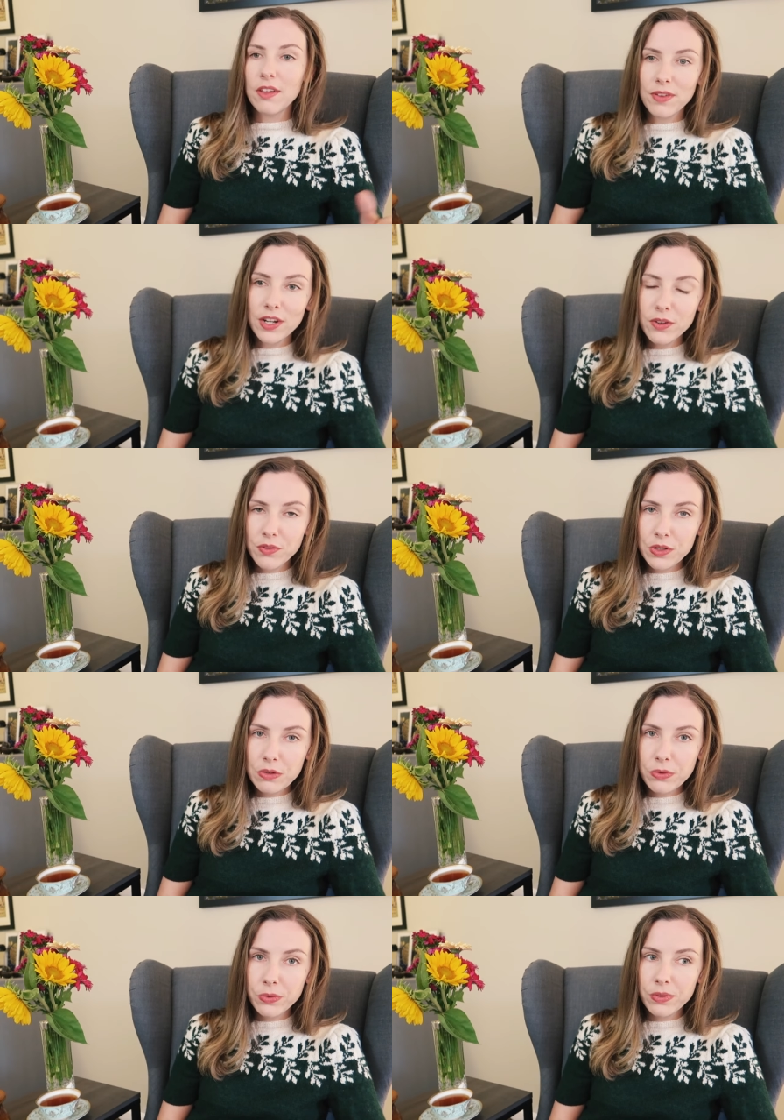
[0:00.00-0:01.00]
I found a
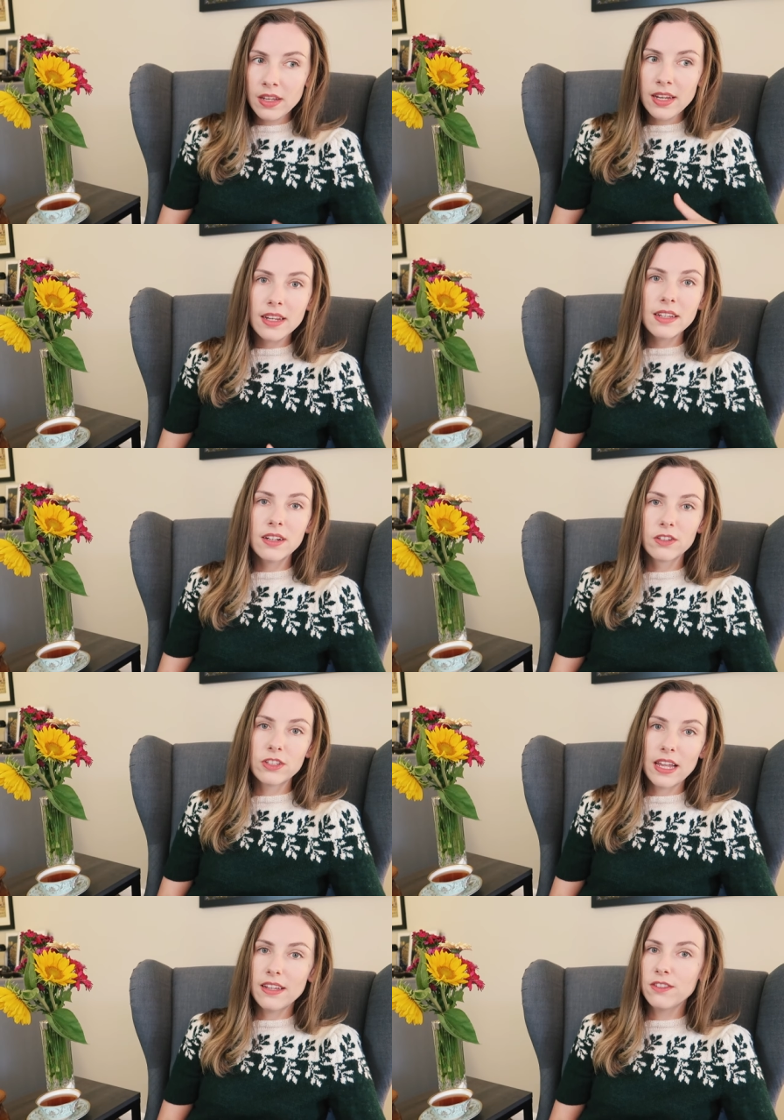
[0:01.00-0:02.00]
few knitting needle
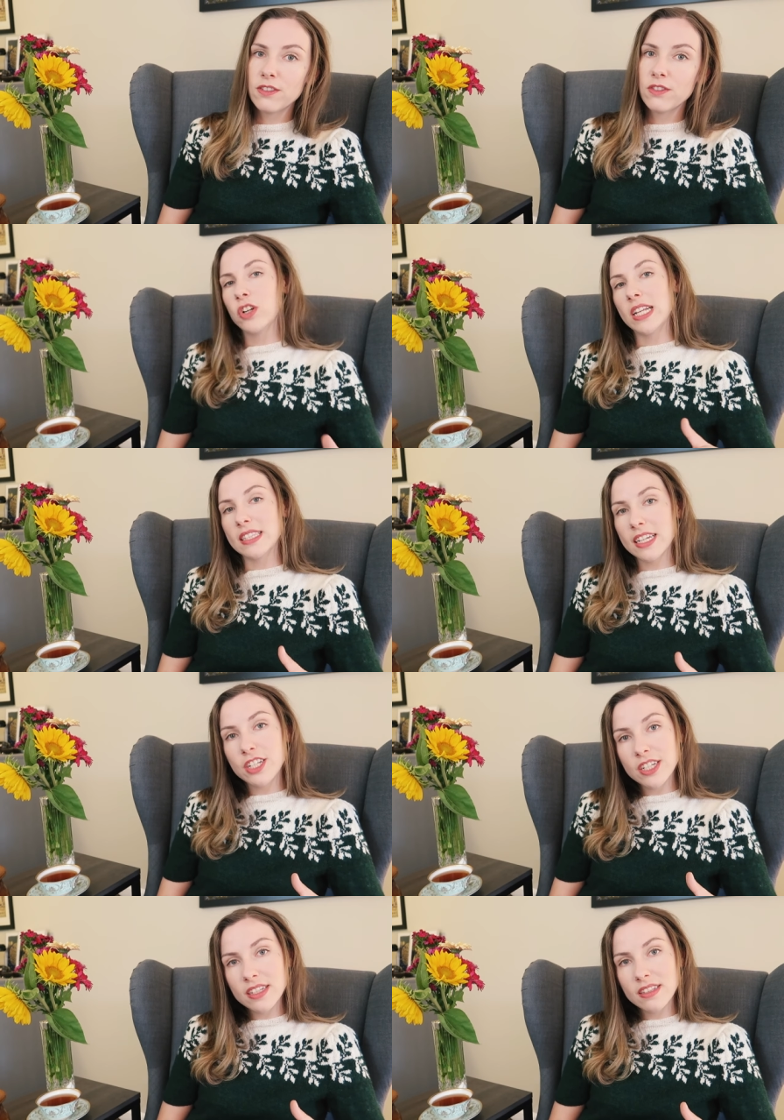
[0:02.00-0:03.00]
size
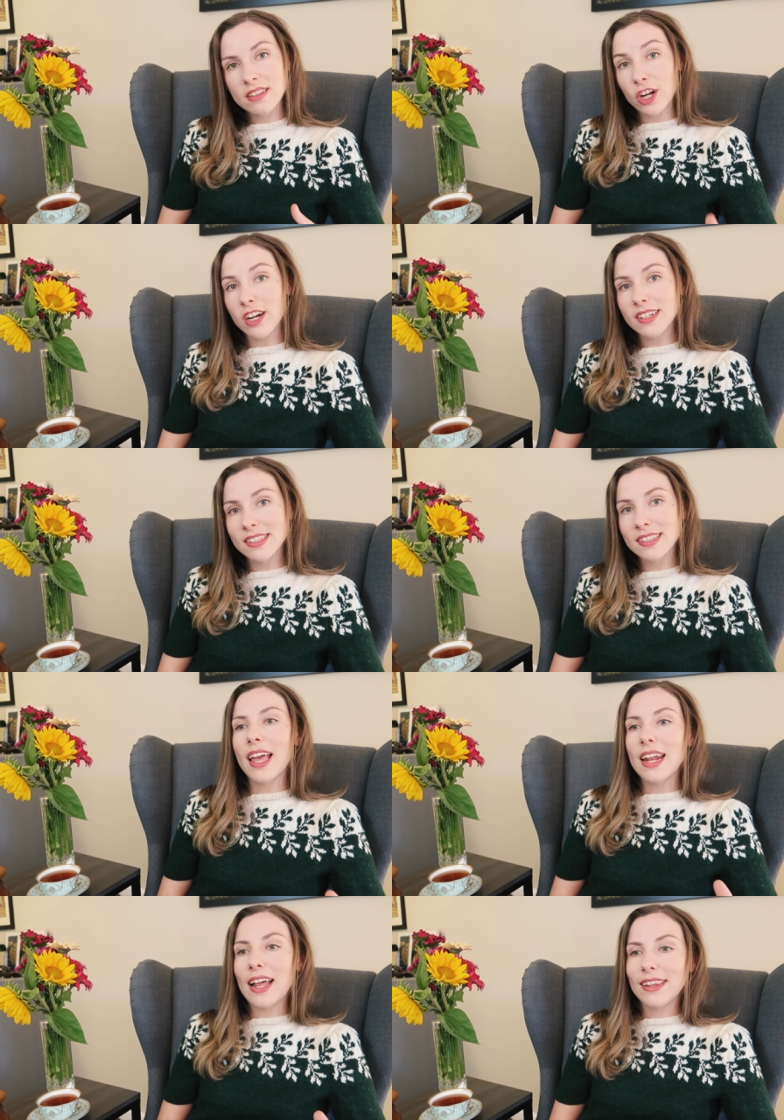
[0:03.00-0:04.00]
translation charts
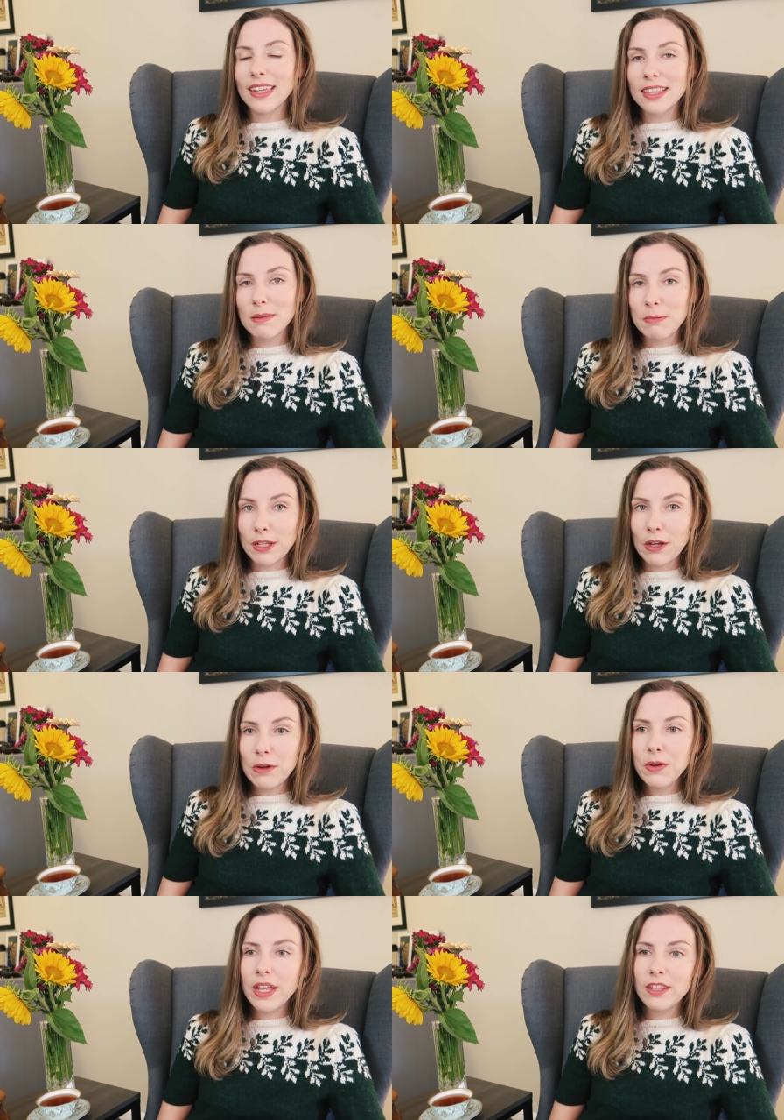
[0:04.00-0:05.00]
and I'll link them
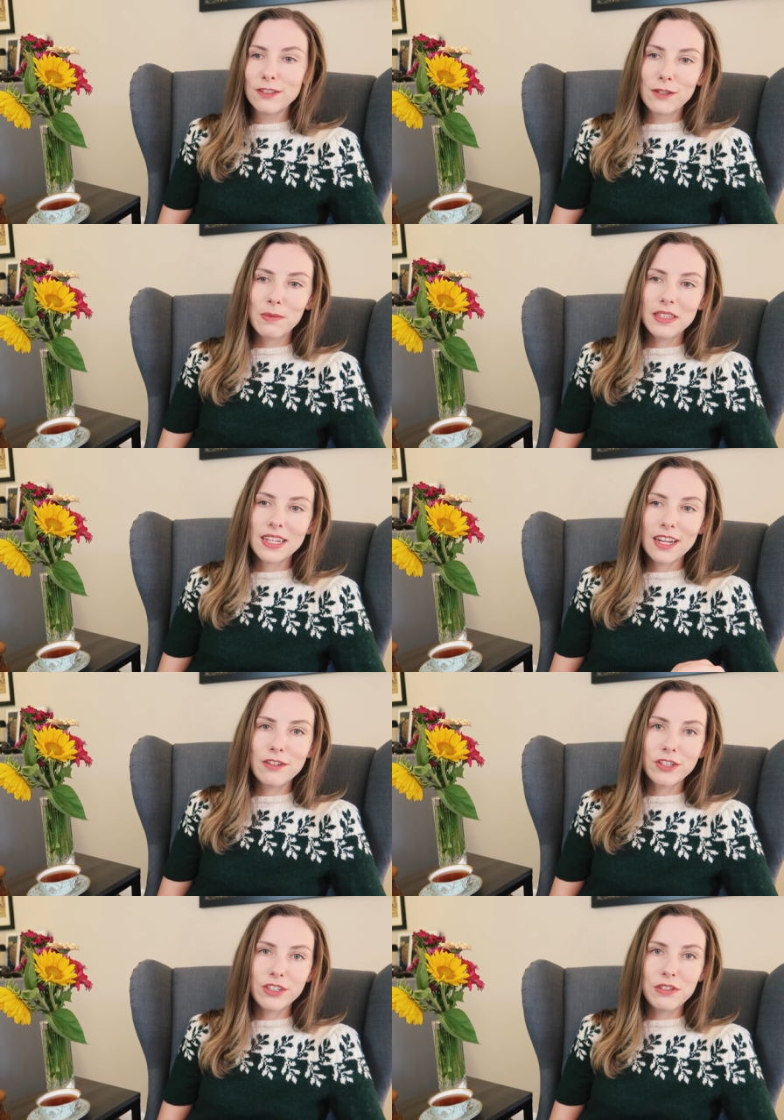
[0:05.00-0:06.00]
below and those are the ones that I
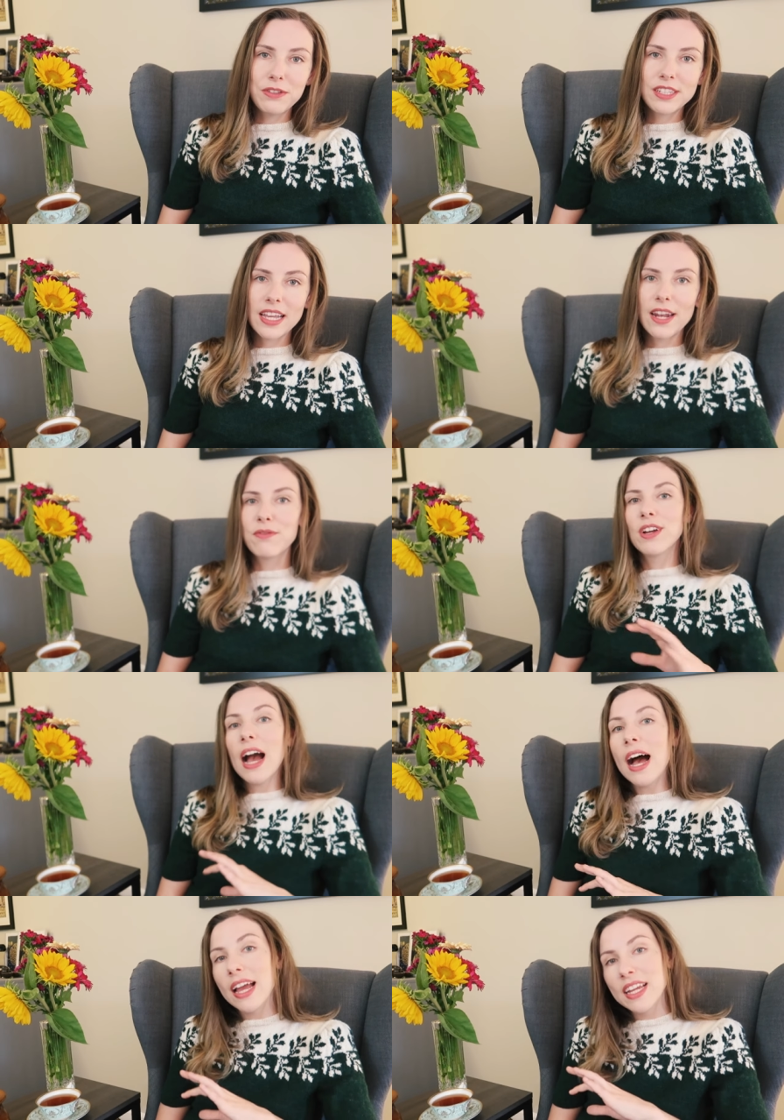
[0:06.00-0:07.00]
usually use to kind of
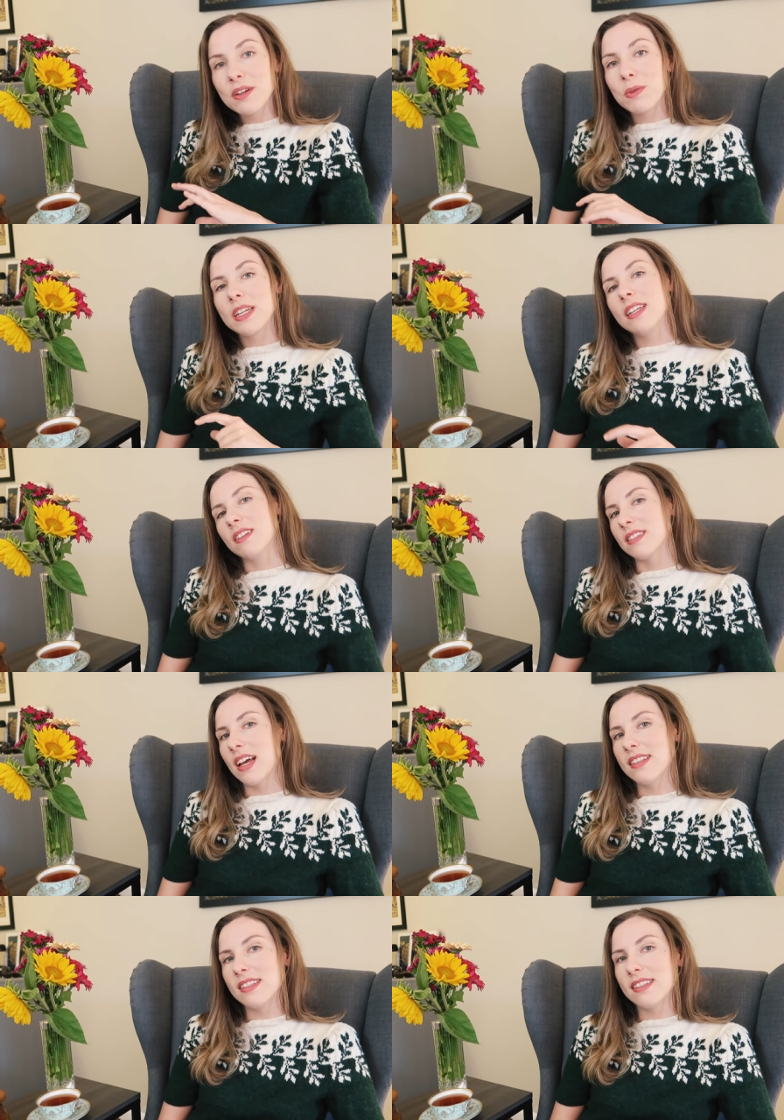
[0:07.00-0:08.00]
guide what needle
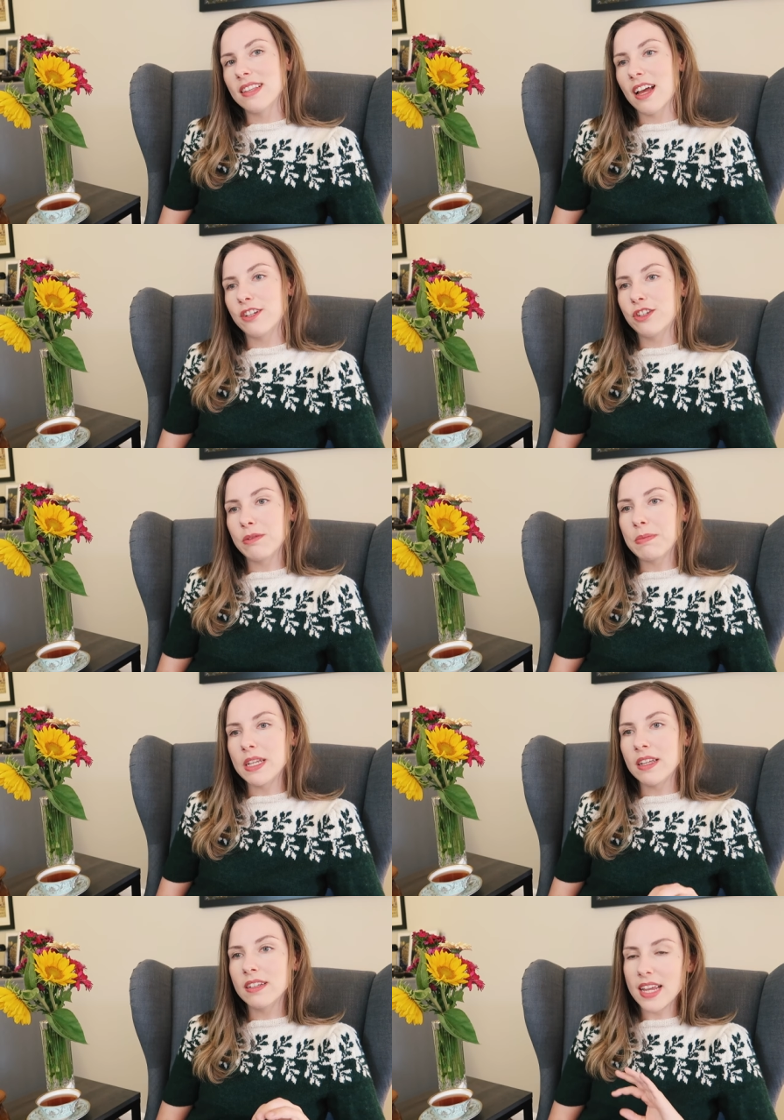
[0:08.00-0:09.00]
sizes I should
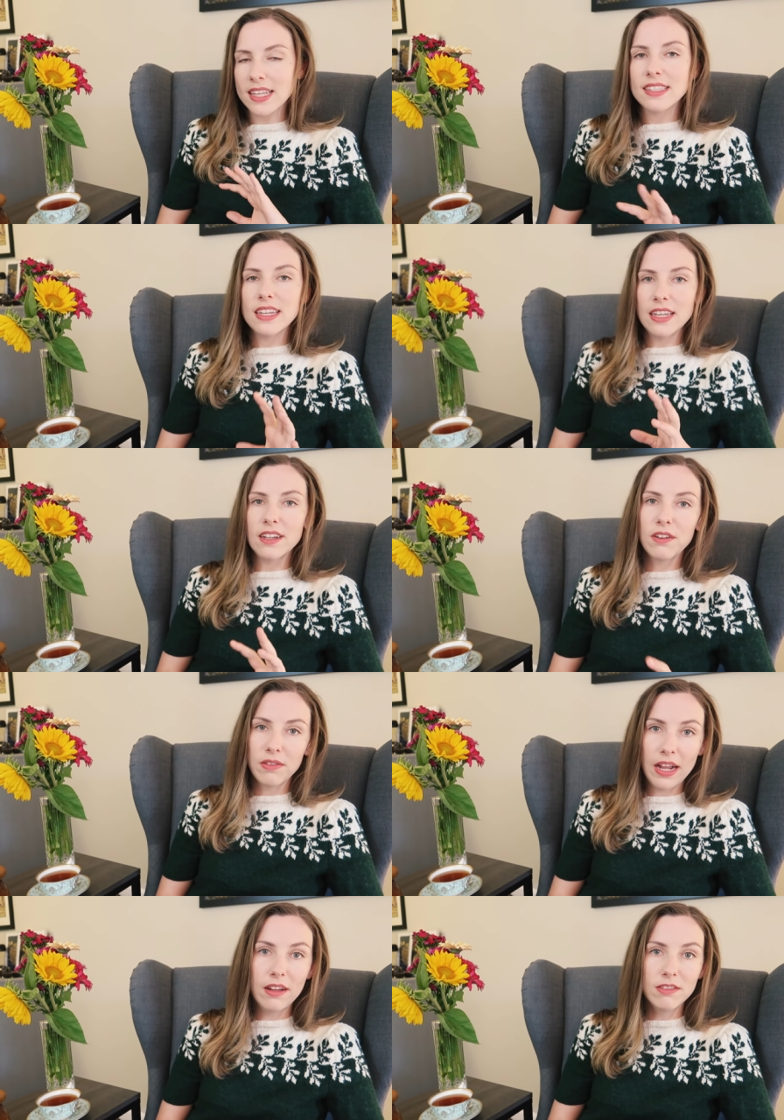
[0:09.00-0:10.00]
be testing
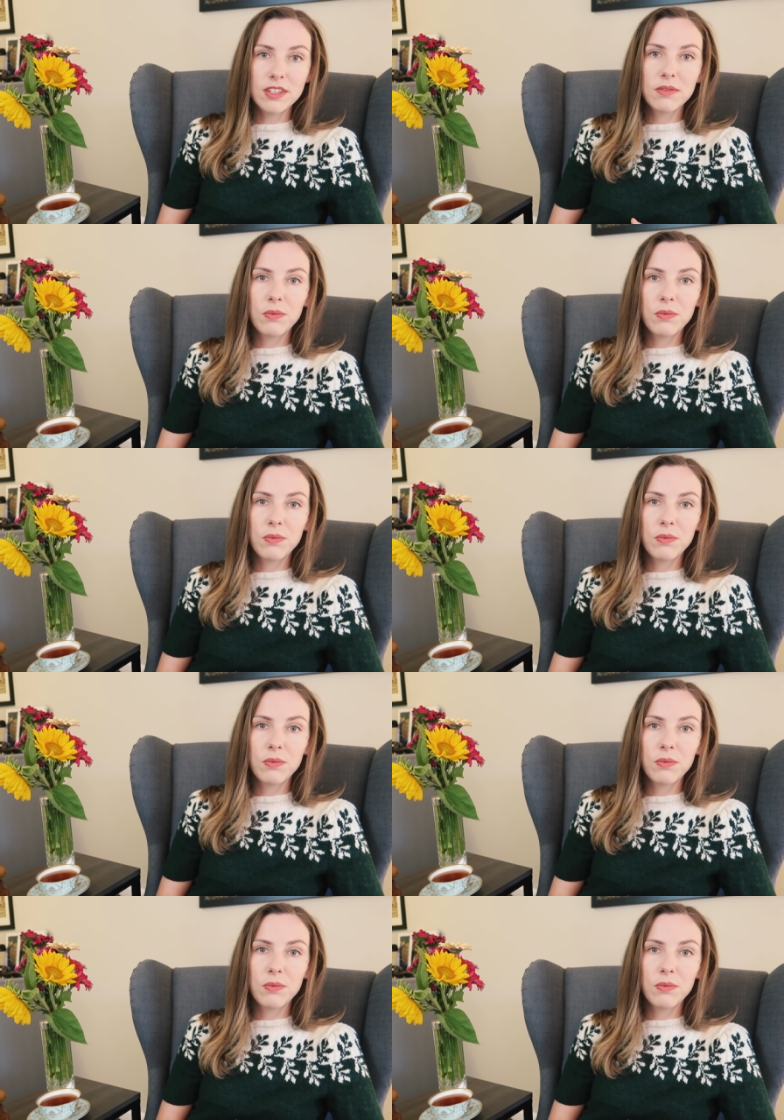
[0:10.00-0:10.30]
around